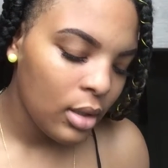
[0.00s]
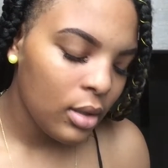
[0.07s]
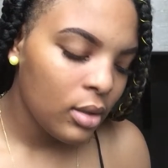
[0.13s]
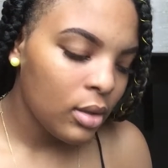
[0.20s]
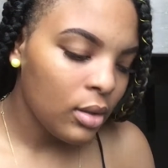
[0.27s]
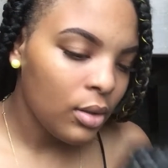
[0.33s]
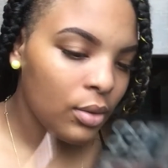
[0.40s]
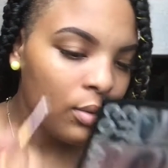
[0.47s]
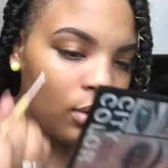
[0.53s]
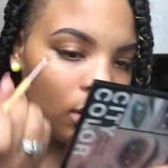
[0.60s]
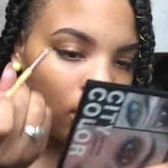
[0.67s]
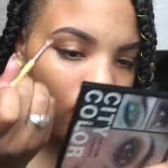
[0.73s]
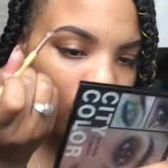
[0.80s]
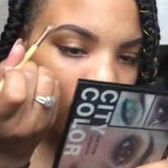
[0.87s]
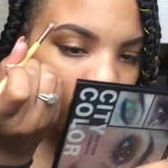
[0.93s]
to do
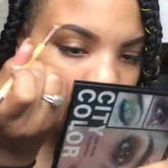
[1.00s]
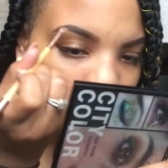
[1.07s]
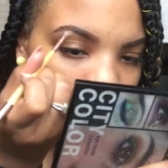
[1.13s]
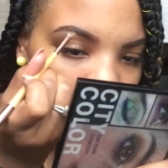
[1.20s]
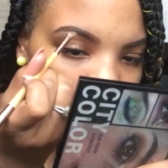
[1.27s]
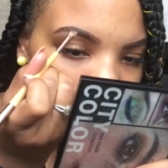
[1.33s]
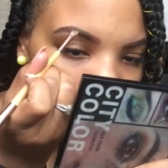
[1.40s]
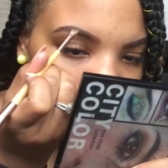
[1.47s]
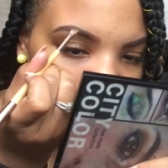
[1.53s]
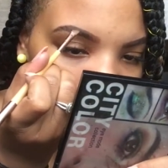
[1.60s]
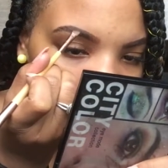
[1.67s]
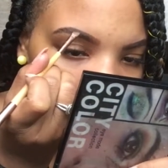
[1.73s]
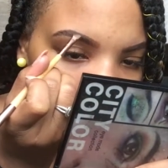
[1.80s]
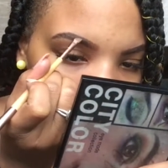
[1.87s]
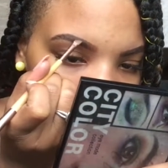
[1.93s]
all that stuff,
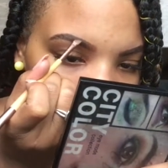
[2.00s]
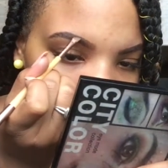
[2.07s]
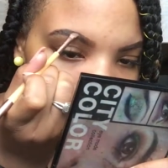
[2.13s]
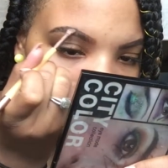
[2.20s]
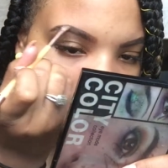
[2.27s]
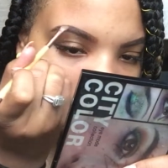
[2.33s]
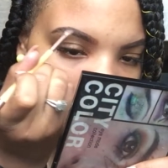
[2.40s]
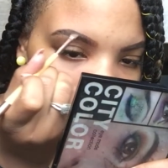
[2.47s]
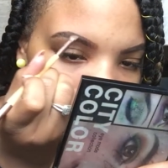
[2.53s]
trust me,